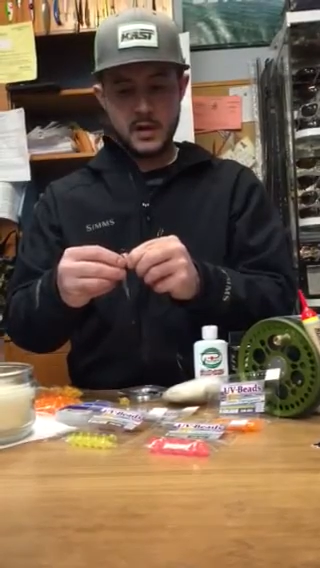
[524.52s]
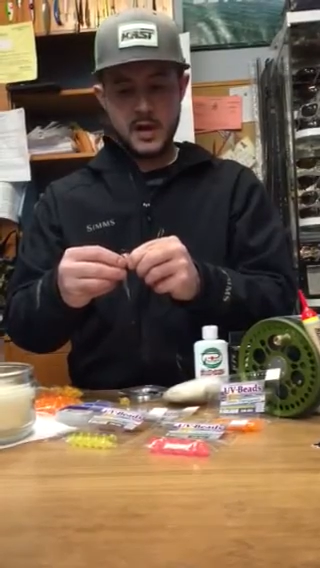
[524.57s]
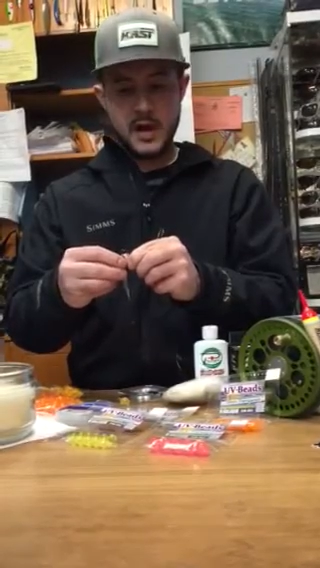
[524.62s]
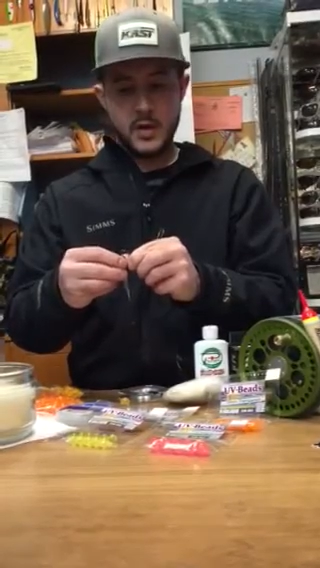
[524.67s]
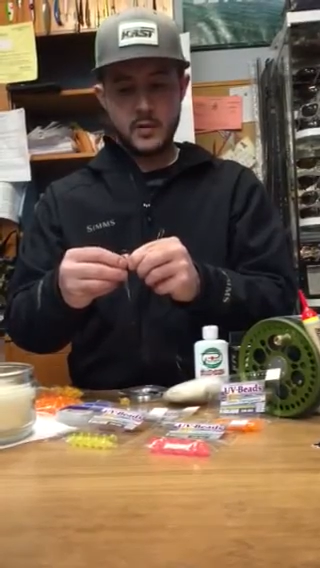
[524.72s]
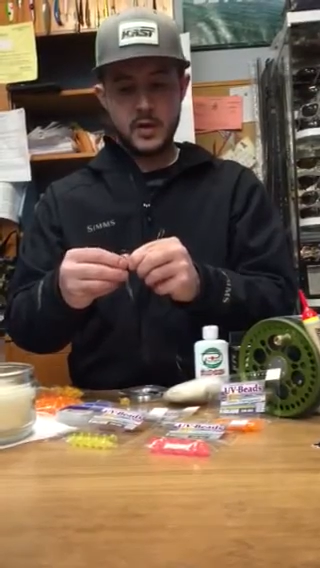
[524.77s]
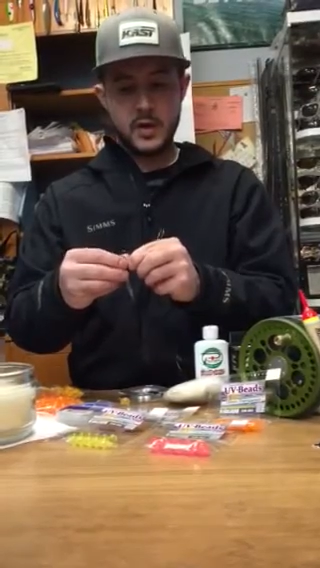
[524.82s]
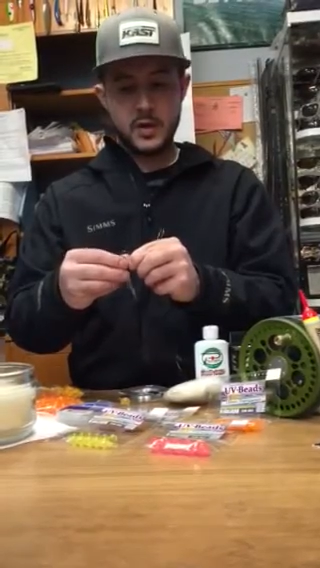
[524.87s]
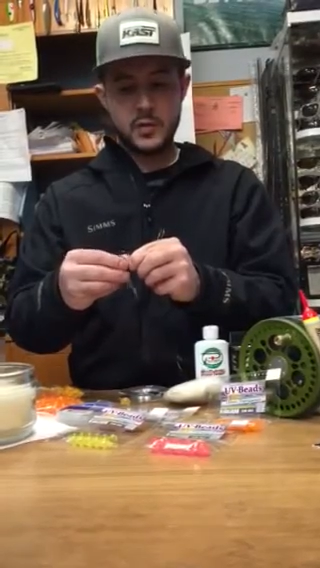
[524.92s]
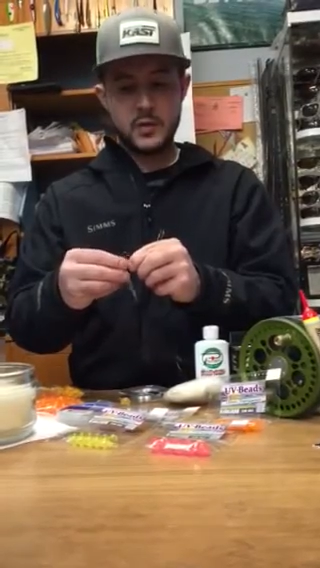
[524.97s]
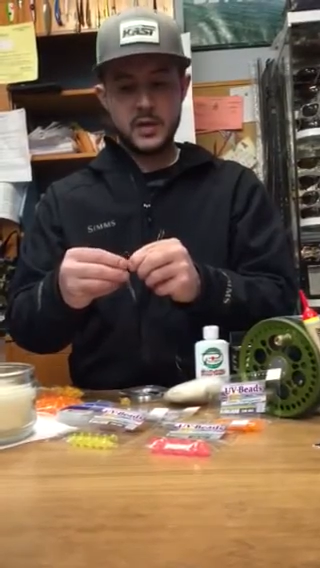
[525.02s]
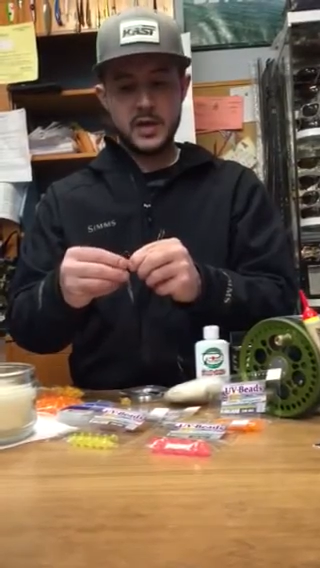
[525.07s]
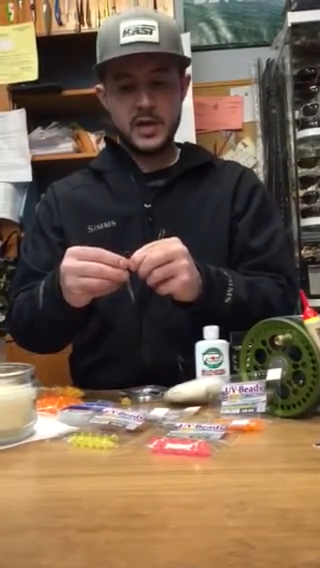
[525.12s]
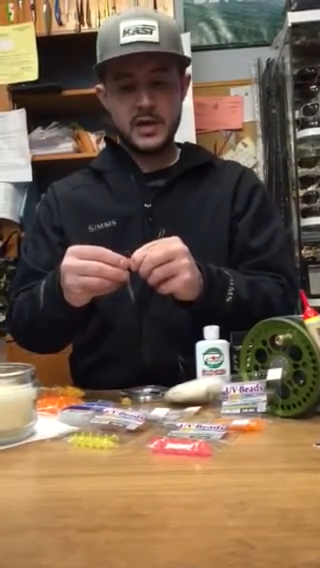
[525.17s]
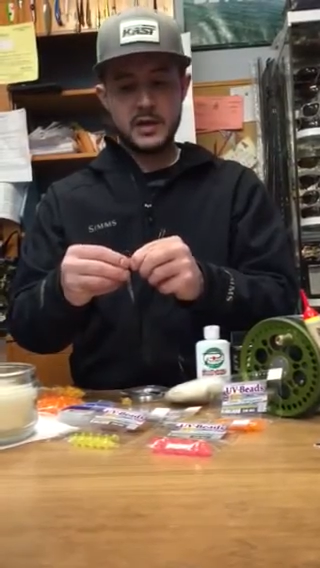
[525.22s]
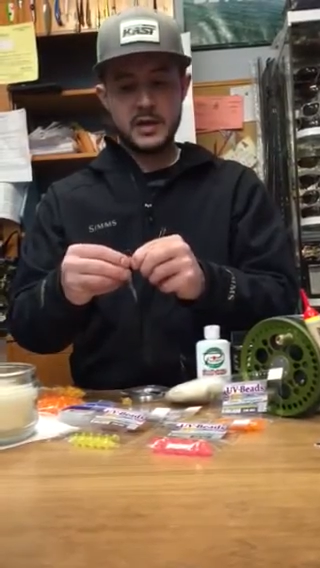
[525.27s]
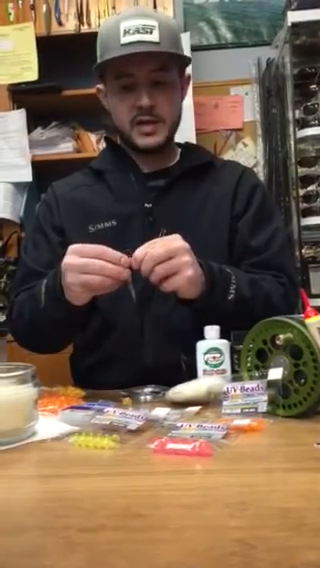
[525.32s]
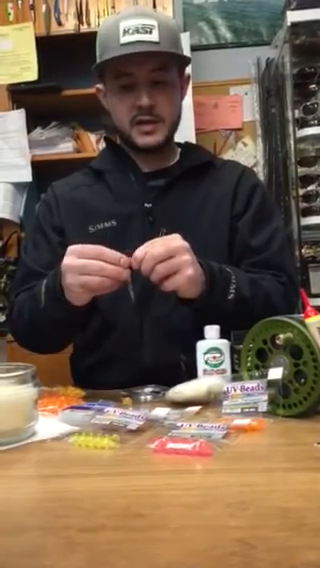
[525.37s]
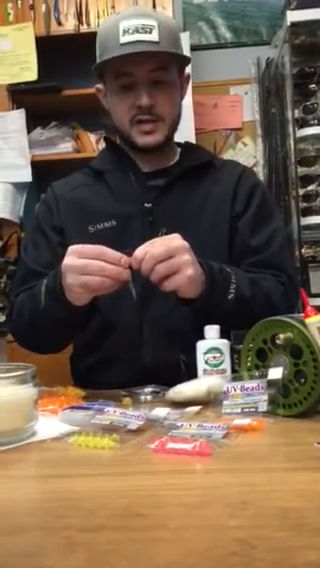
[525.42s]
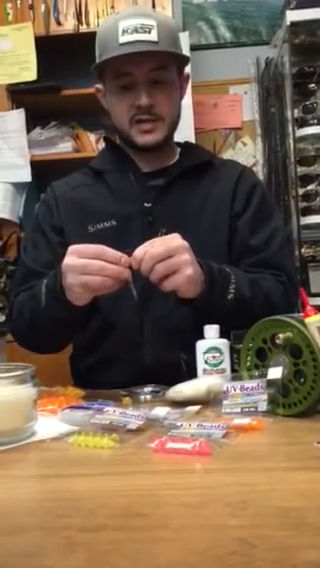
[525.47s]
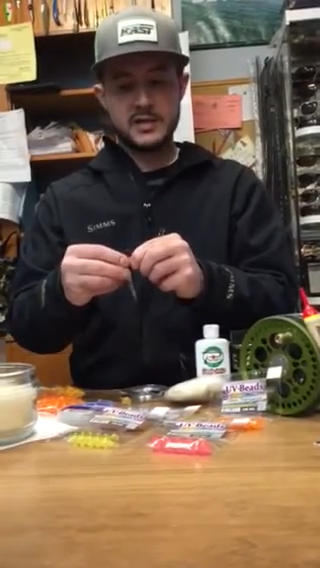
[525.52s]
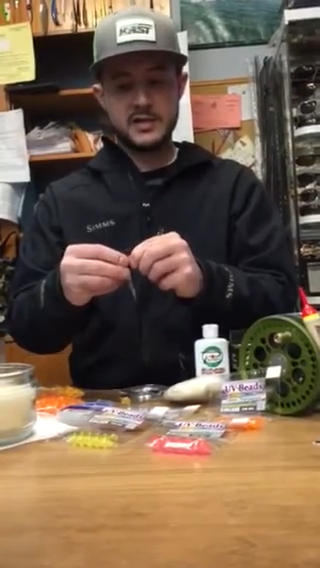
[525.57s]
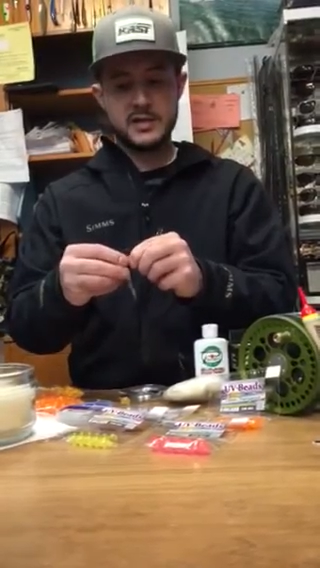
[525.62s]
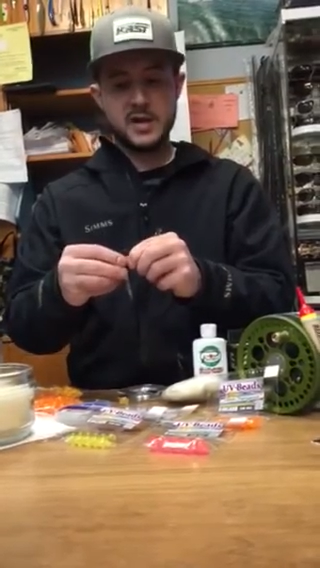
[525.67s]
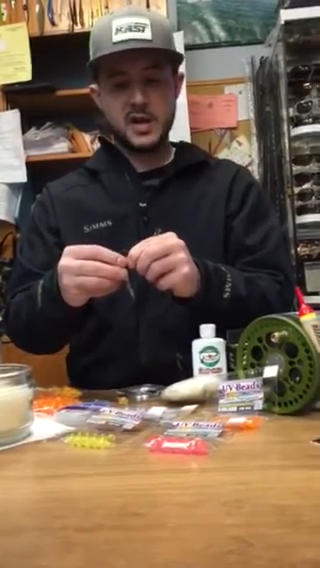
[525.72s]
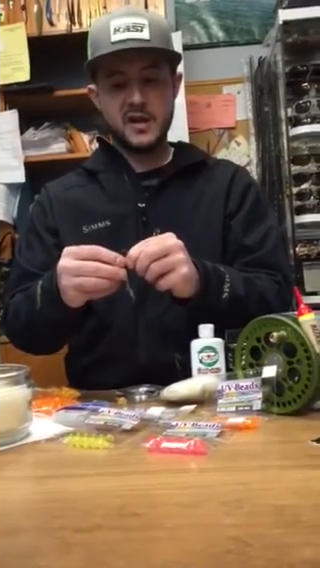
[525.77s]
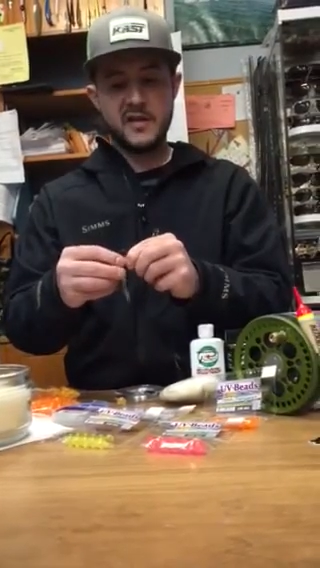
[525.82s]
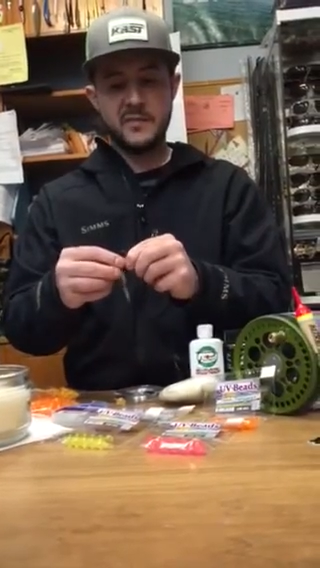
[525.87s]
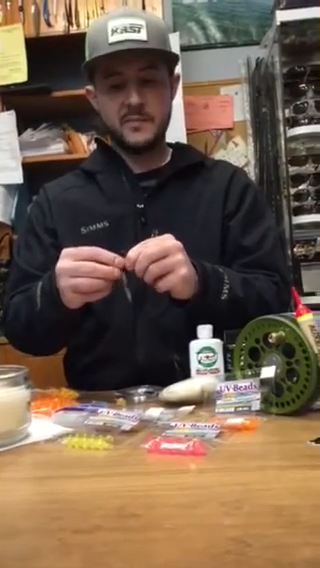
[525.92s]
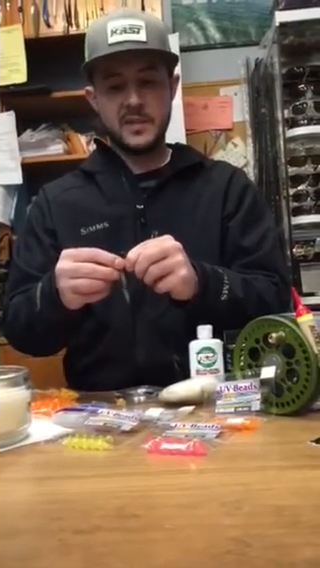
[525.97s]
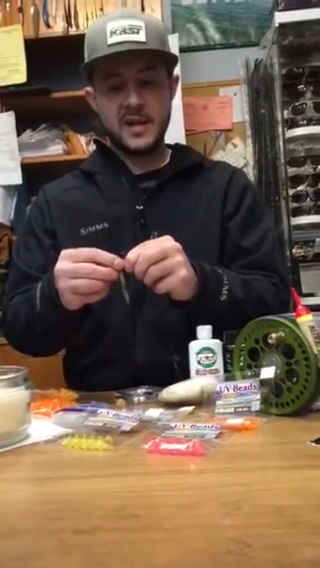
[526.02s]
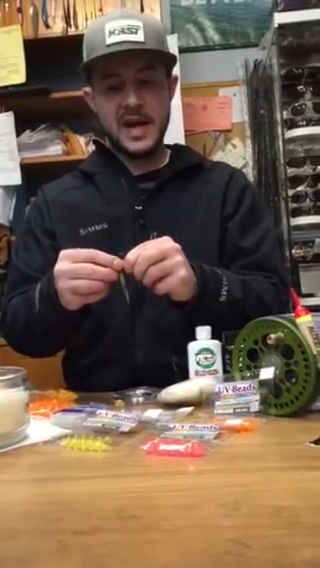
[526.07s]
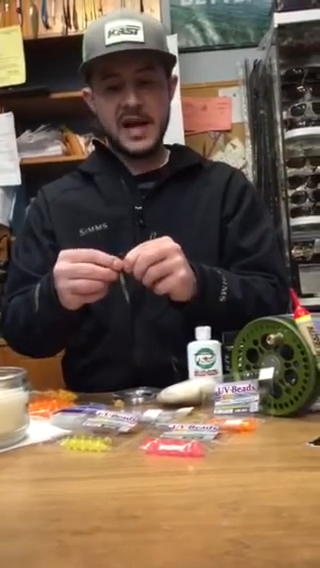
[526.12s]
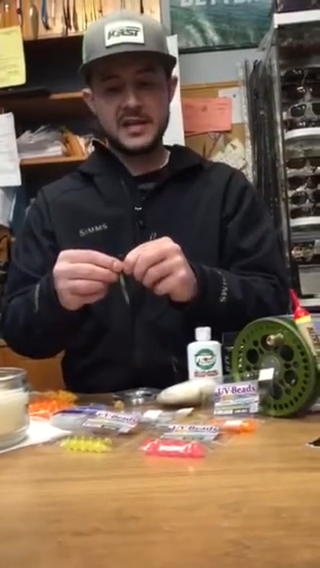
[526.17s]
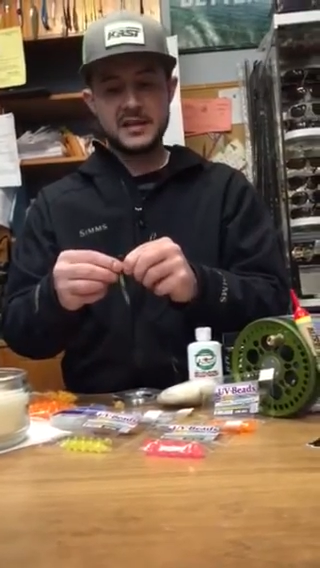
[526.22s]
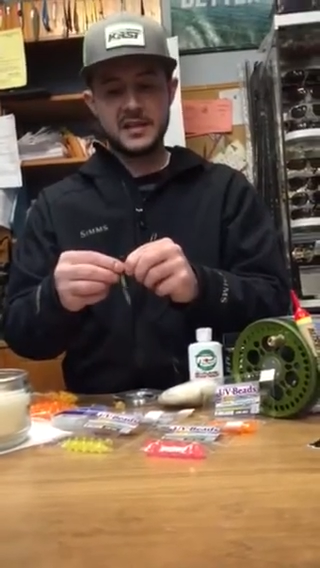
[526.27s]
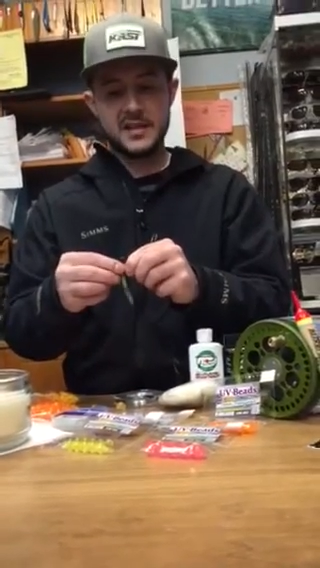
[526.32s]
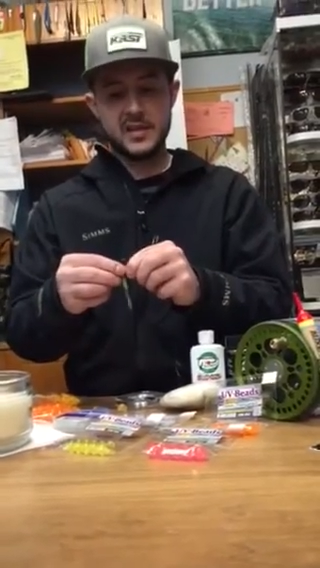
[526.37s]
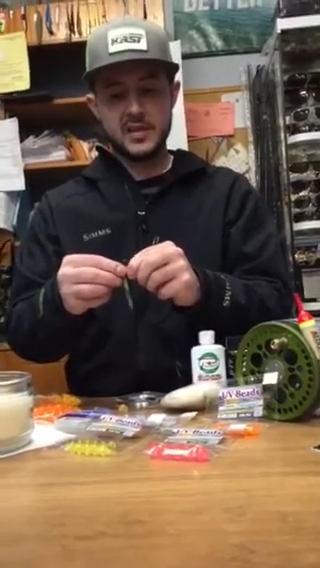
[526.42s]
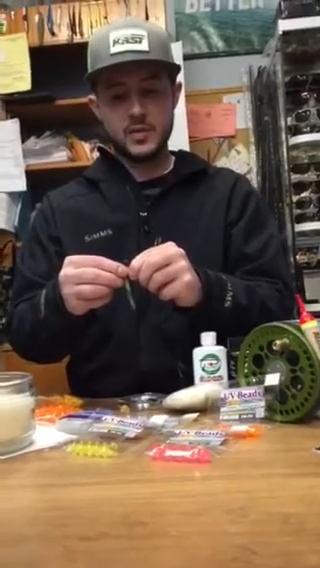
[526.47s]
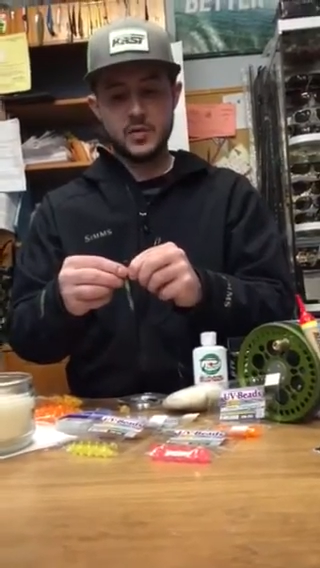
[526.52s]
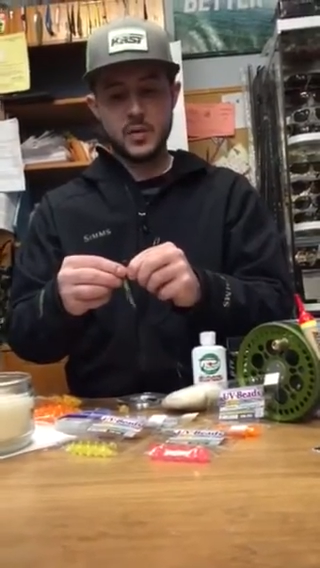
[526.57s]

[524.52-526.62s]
Now when you're rigging these soft plastics,